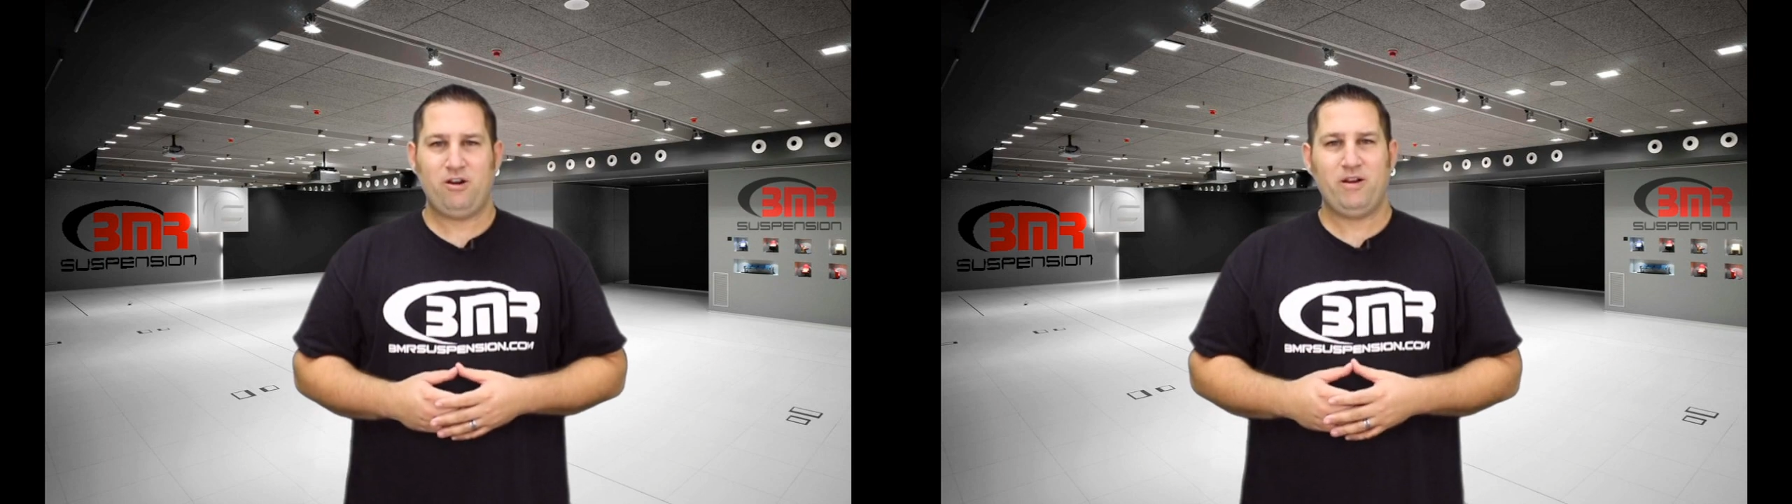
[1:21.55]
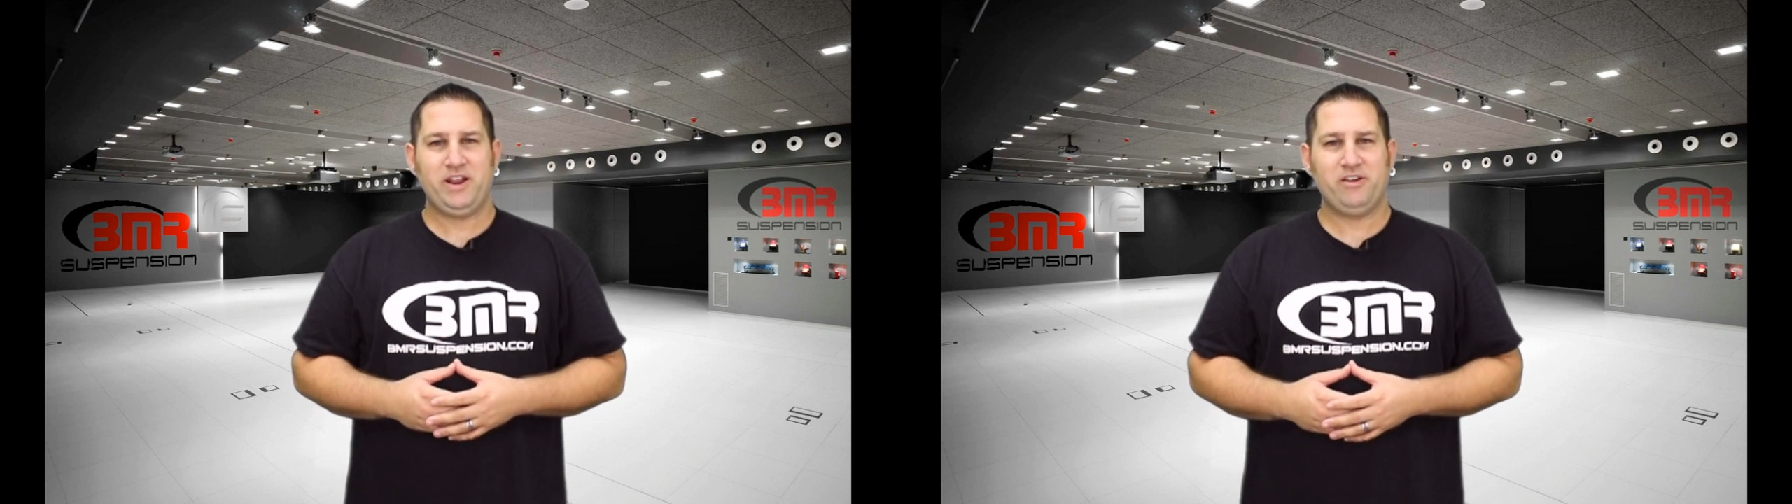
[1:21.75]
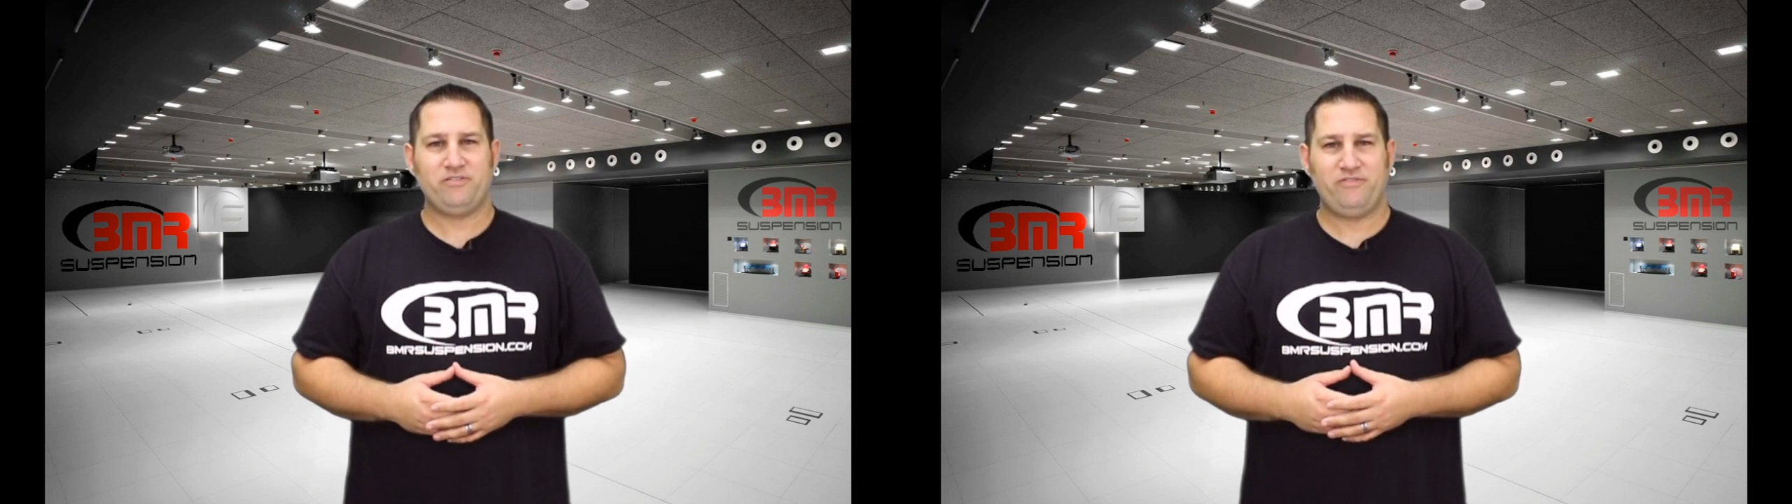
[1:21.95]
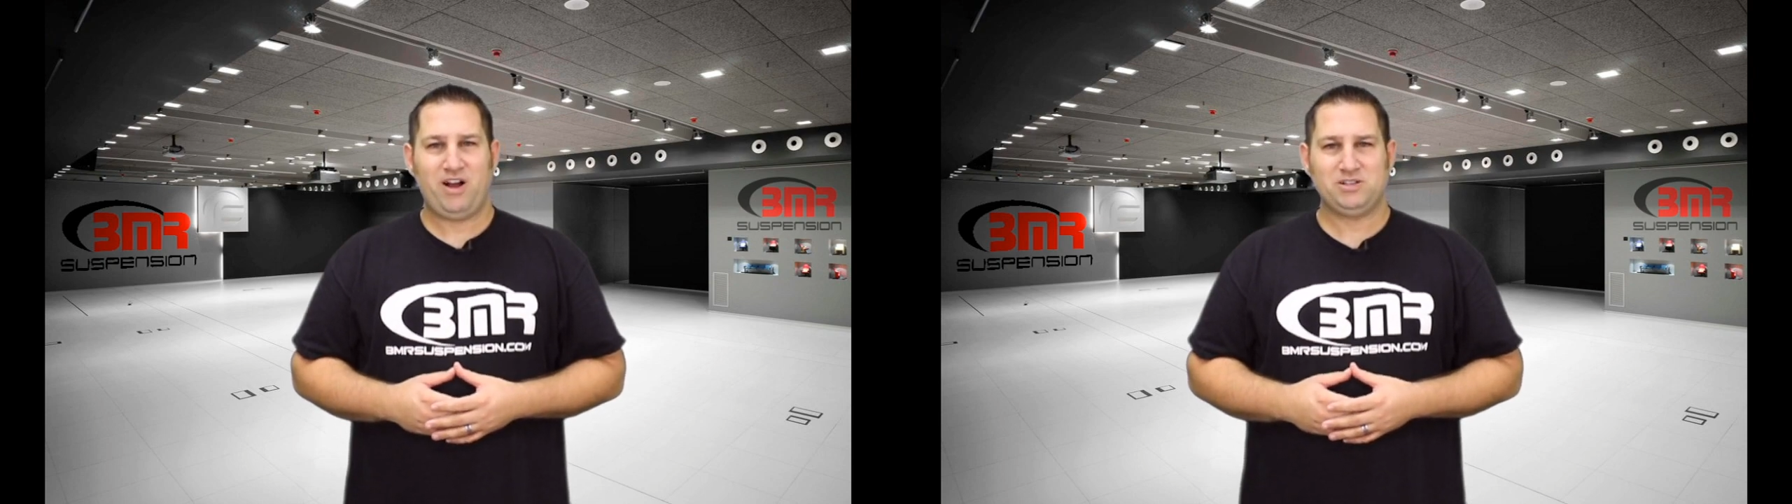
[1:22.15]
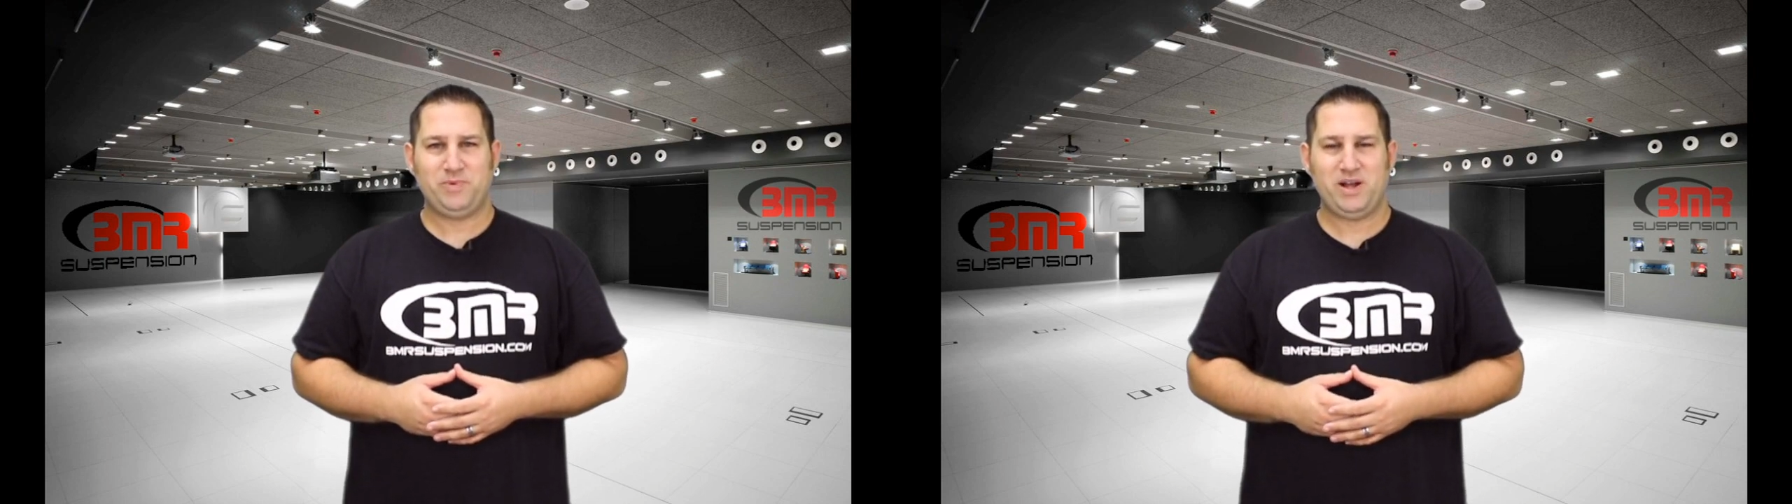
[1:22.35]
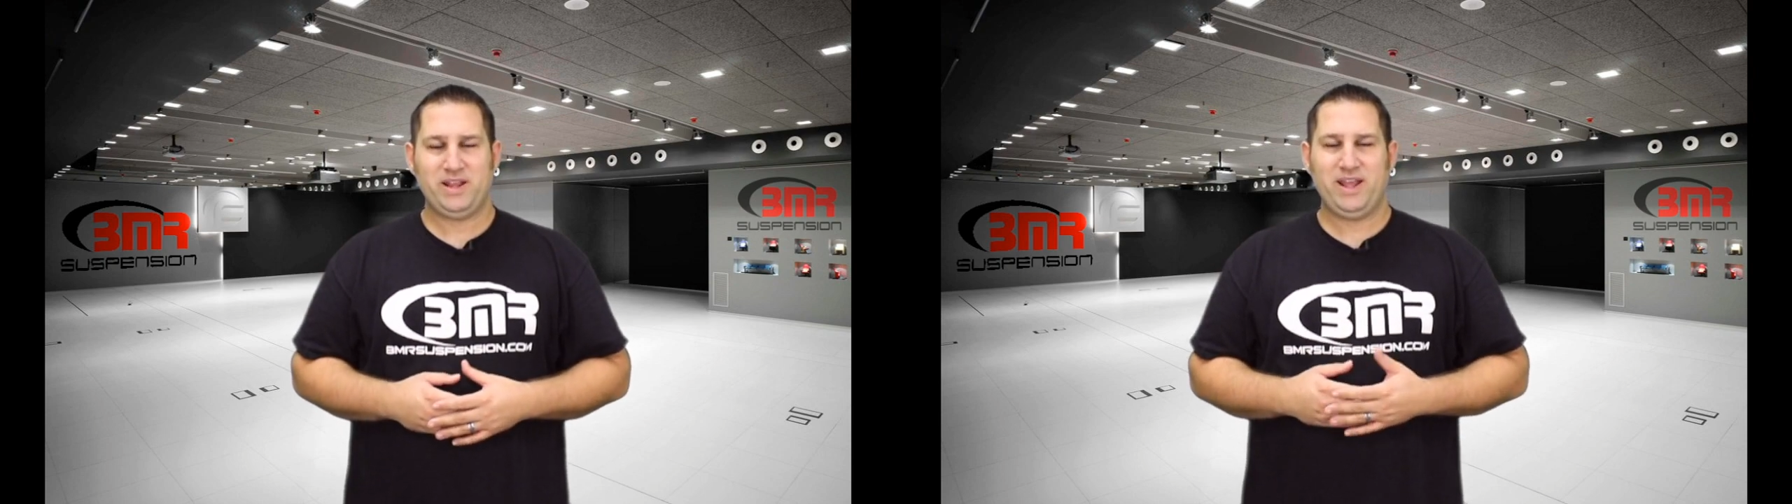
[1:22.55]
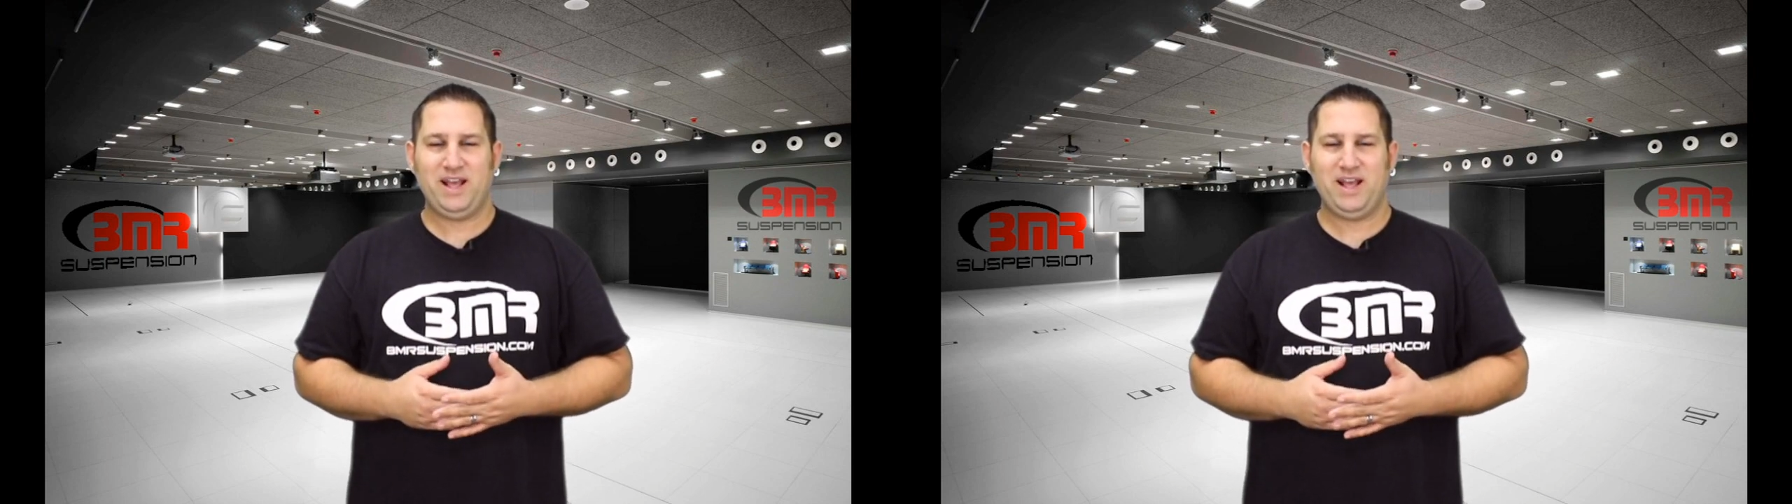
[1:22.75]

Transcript: or any other Fox Body,